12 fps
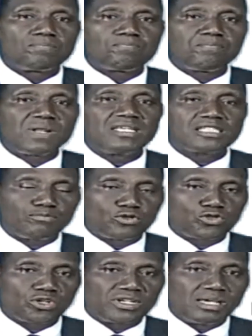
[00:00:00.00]
please
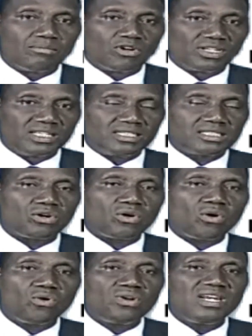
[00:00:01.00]
put your name on it.
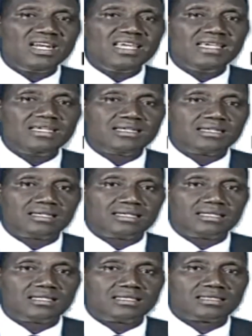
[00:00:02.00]
Only
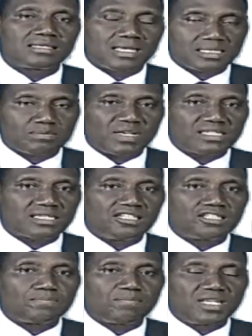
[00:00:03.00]
text
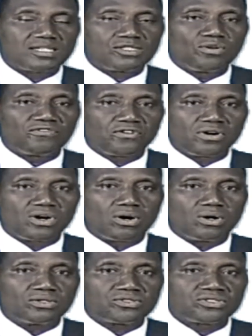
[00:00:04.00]
message, please no phone
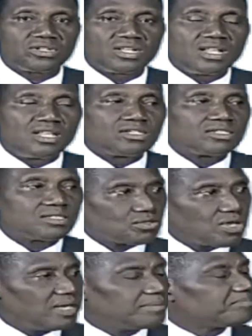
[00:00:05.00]
calls.
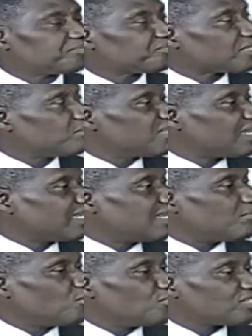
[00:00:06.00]
Okay, Mr.
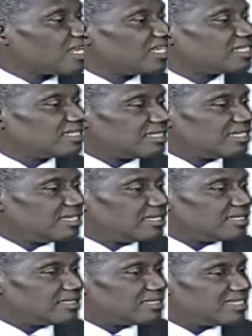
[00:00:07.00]
Adeyemo, you said
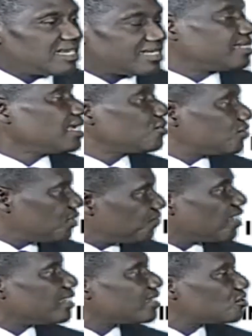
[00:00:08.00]
the executive
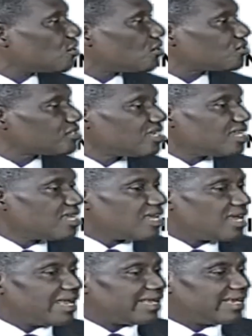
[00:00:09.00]
directors
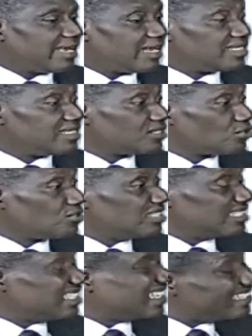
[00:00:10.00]
engage in
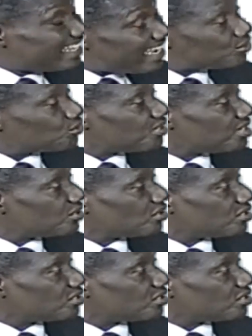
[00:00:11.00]
the day-to-day running